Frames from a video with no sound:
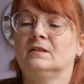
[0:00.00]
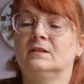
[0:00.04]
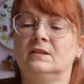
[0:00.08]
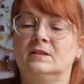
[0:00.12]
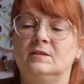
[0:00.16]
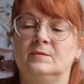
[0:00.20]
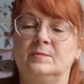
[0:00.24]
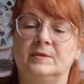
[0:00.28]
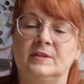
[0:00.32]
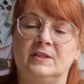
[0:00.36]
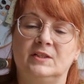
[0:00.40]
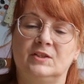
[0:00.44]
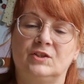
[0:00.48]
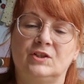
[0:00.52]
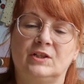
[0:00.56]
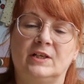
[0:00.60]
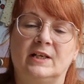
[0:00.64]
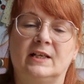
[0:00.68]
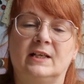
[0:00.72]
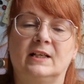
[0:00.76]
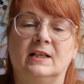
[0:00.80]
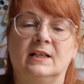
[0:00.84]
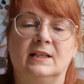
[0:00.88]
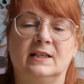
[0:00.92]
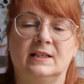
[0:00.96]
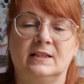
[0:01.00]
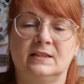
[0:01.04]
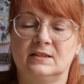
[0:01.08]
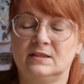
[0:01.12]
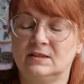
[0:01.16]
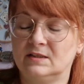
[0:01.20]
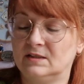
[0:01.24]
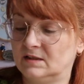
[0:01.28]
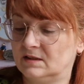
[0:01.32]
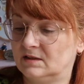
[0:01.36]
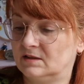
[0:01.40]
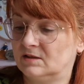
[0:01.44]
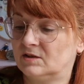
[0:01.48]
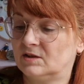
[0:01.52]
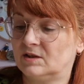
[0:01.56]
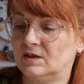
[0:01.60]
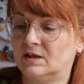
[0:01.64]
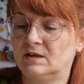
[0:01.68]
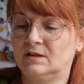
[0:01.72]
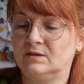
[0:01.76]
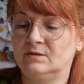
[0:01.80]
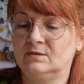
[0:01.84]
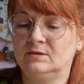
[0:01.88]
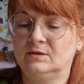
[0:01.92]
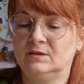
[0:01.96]
this one is jack-o'-lantern.
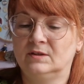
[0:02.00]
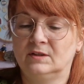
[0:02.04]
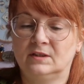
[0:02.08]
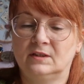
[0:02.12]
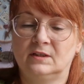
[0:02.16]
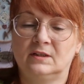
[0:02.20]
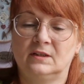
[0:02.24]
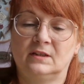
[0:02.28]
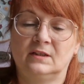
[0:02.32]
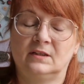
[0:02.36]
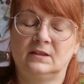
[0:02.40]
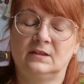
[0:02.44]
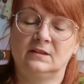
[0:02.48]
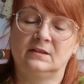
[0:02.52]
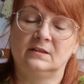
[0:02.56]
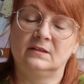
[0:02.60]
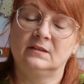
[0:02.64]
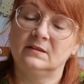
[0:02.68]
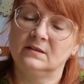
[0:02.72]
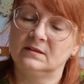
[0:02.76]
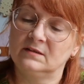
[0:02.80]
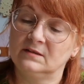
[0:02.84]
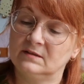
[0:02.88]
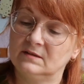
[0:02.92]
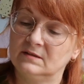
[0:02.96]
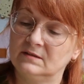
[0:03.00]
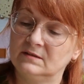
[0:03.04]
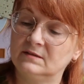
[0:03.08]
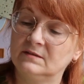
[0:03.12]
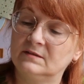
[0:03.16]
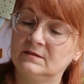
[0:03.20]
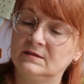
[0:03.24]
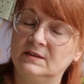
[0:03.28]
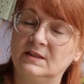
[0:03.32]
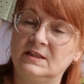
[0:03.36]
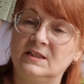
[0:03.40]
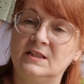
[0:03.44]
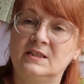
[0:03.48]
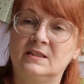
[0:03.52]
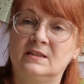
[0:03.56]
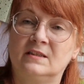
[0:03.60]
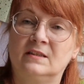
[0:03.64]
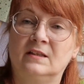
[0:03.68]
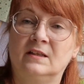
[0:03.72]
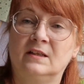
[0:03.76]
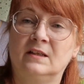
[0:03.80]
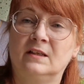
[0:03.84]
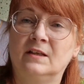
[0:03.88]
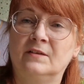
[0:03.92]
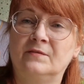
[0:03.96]
So there's
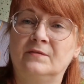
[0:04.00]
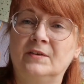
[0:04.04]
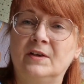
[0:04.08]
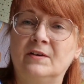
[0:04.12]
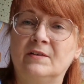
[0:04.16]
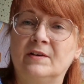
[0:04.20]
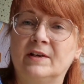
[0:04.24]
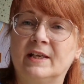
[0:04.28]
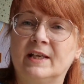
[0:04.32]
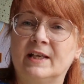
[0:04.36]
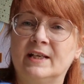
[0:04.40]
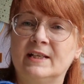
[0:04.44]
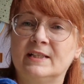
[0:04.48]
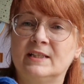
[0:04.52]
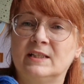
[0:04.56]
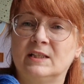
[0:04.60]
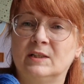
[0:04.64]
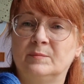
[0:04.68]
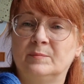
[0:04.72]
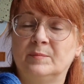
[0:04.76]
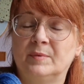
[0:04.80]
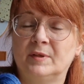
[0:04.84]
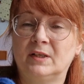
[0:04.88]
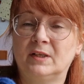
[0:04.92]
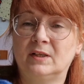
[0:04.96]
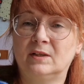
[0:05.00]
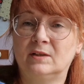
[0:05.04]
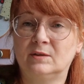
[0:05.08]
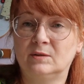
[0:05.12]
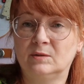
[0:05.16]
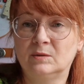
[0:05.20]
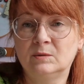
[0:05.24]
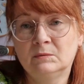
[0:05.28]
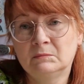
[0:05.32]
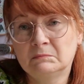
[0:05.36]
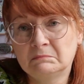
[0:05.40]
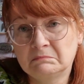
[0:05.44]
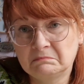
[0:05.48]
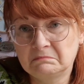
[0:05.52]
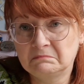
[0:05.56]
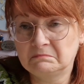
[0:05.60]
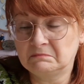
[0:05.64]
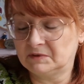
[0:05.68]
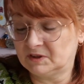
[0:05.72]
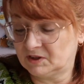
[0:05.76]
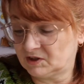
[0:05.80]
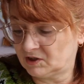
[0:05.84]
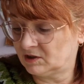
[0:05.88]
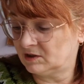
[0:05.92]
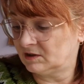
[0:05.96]
a variegated blue,
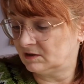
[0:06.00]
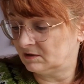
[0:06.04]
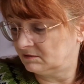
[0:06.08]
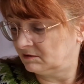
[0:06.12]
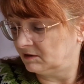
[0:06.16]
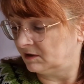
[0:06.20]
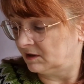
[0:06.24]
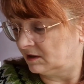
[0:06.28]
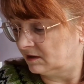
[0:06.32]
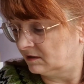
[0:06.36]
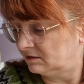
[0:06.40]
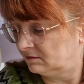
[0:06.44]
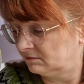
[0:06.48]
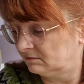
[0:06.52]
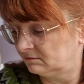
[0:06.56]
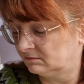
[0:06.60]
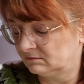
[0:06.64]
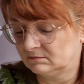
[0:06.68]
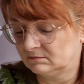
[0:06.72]
which is, you know,